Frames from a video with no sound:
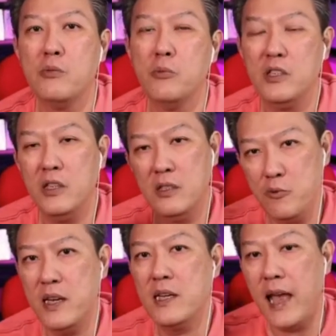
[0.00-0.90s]
which is
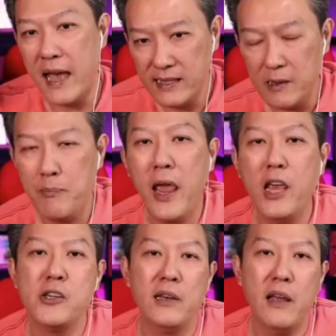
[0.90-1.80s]
created as a
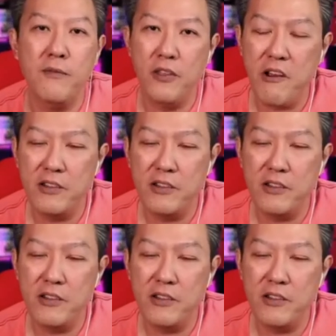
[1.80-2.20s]
page, and therefore there